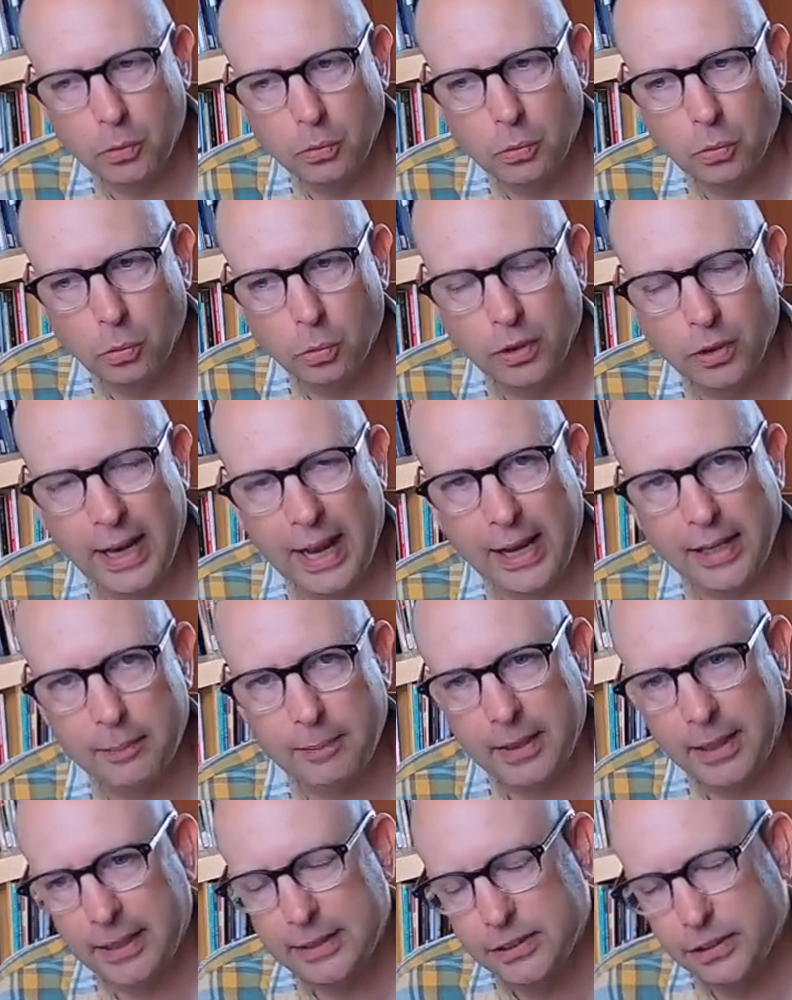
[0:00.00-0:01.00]
We're
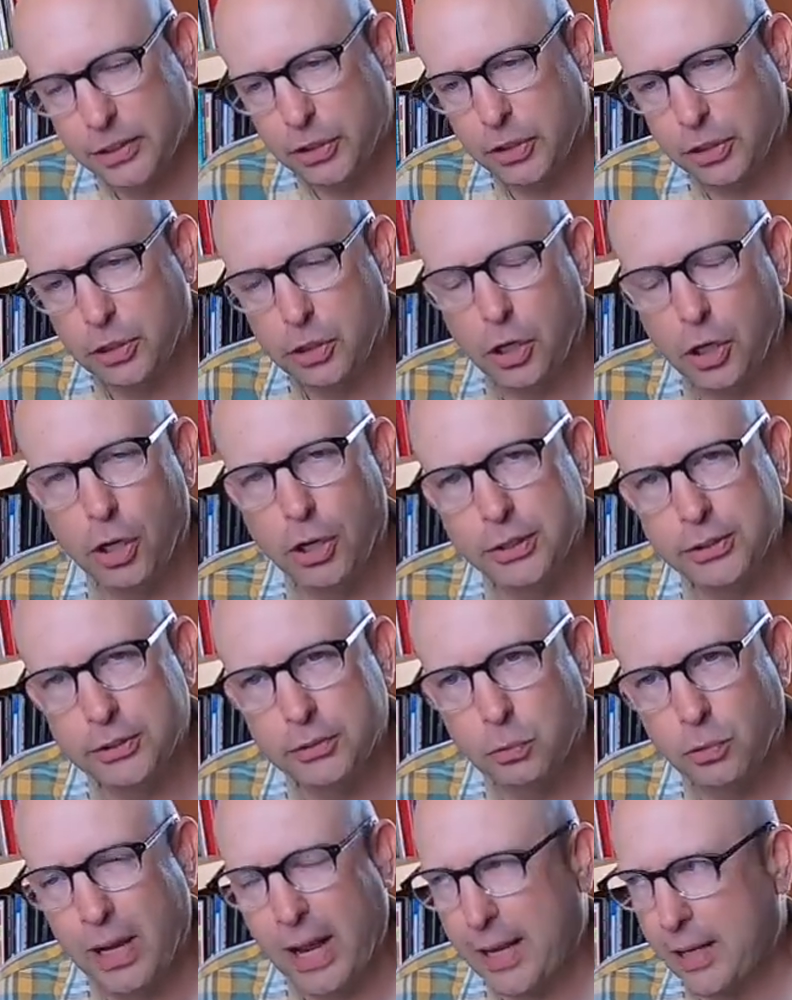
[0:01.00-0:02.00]
atomized in our cars.
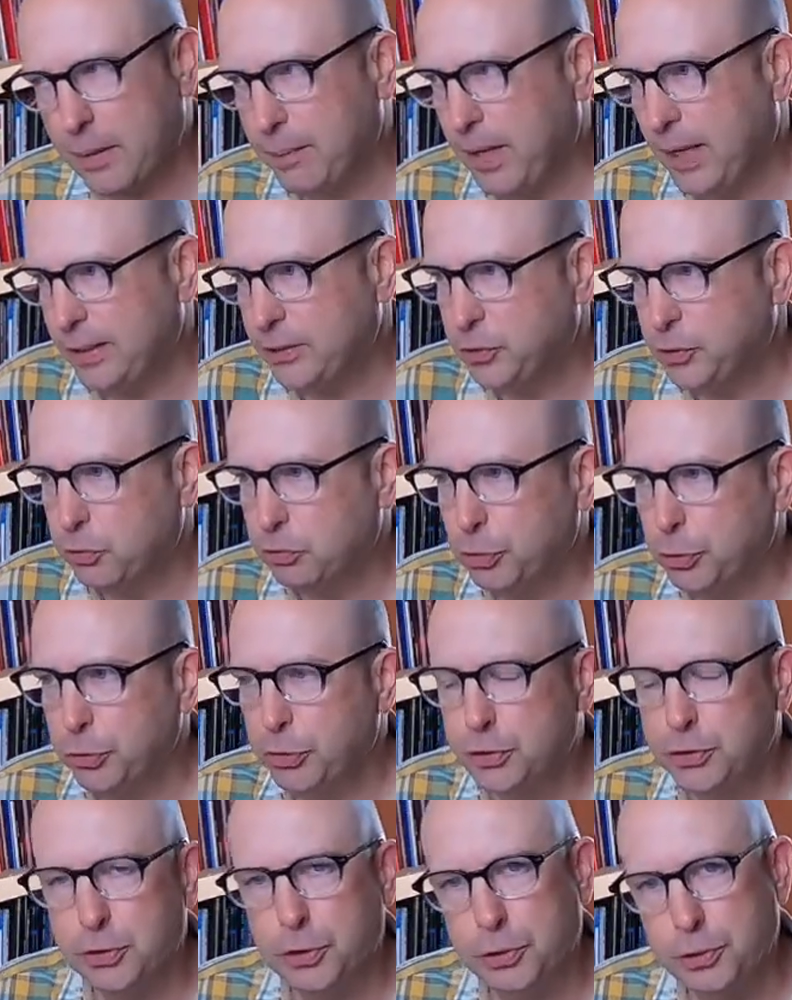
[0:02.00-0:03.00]
We're atomized through
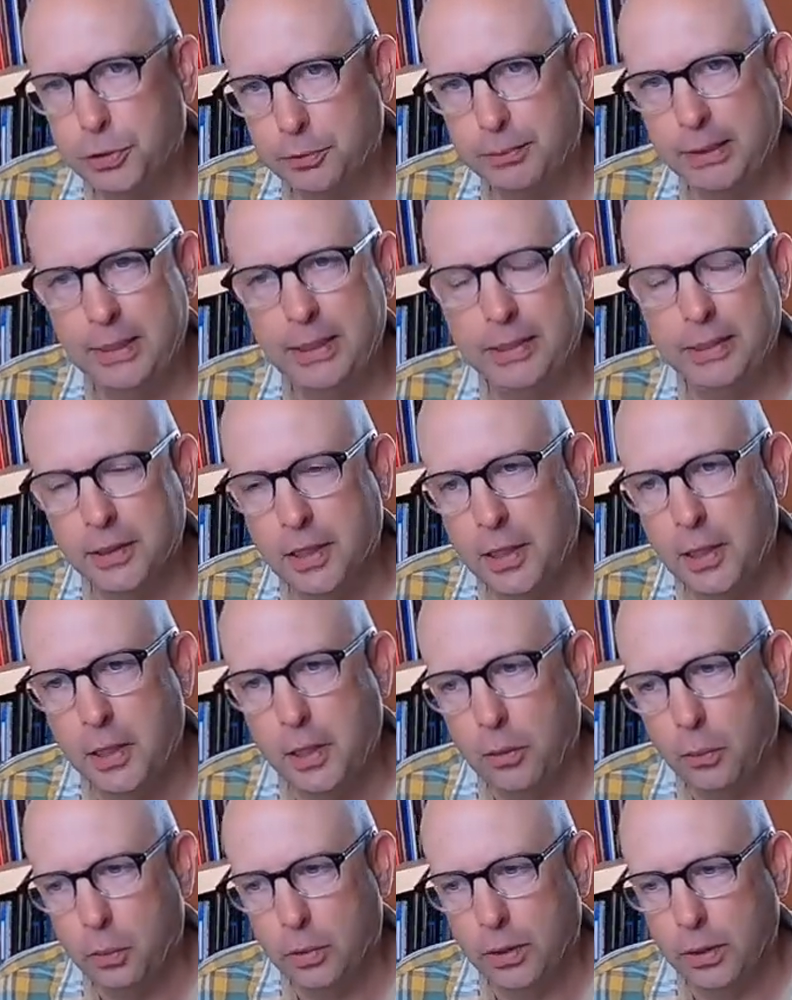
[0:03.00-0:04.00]
the social media.
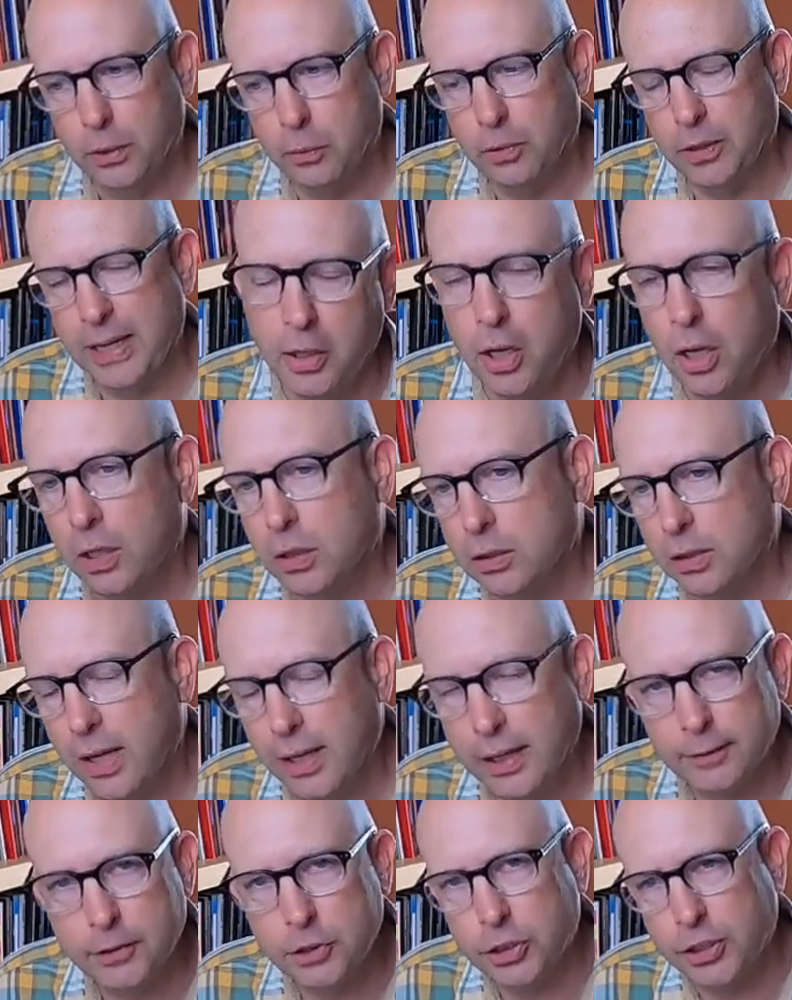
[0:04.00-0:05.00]
We're, we're now, a lot
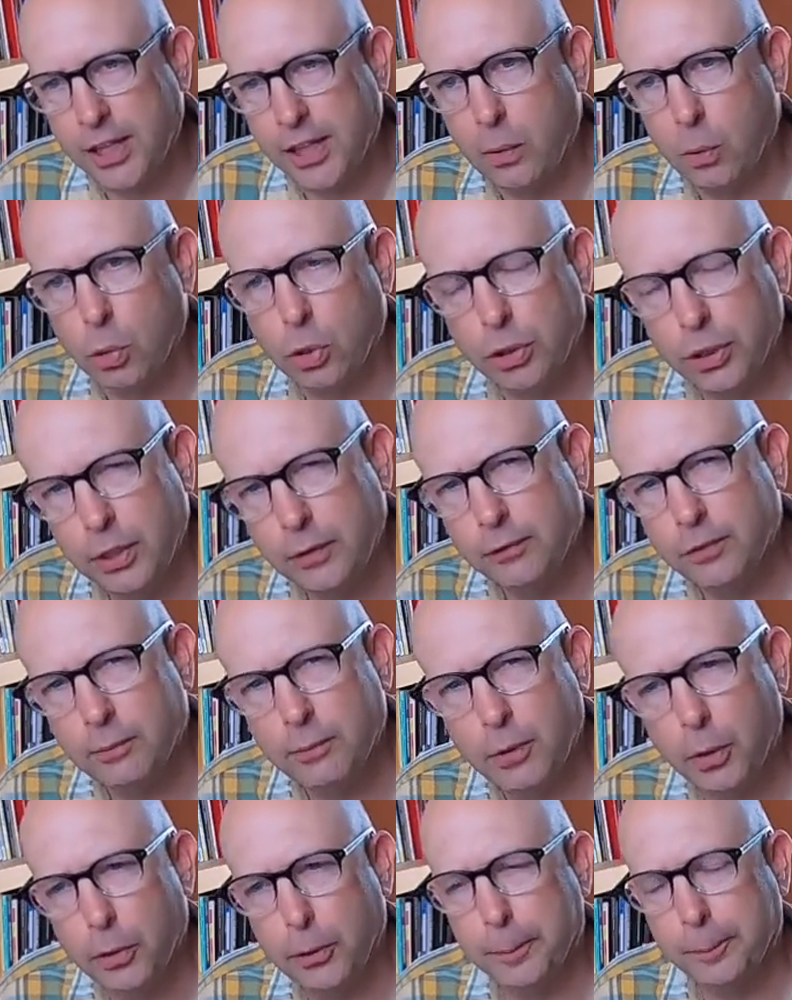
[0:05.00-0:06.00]
of us are now working from
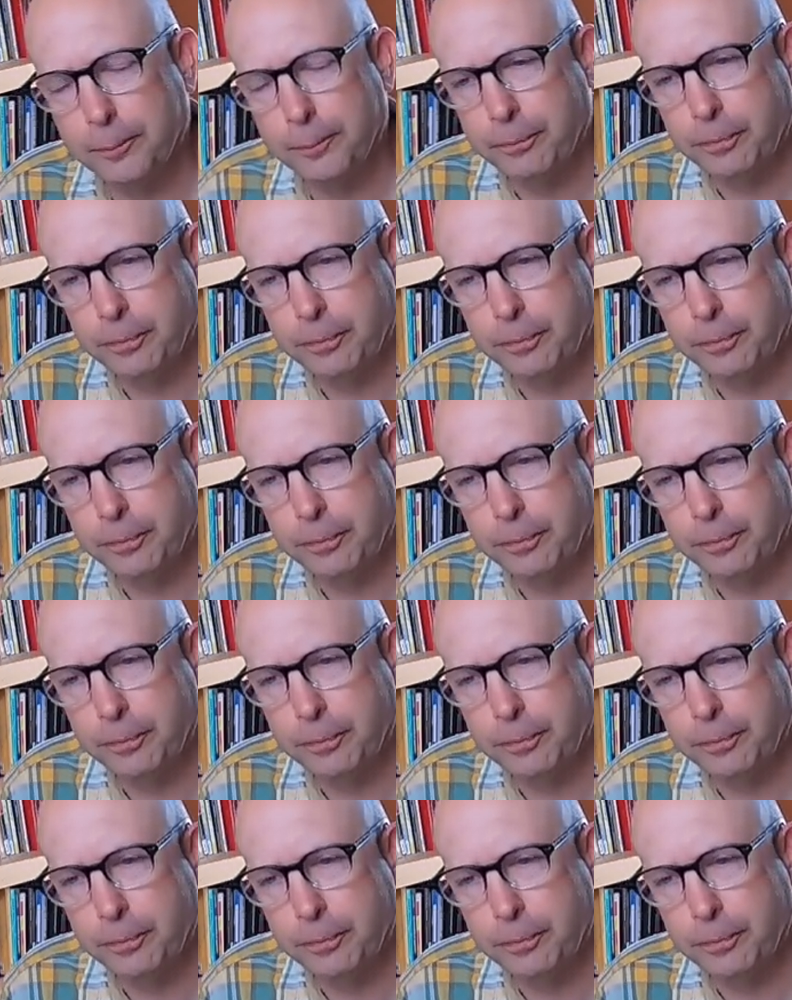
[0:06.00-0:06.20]
home.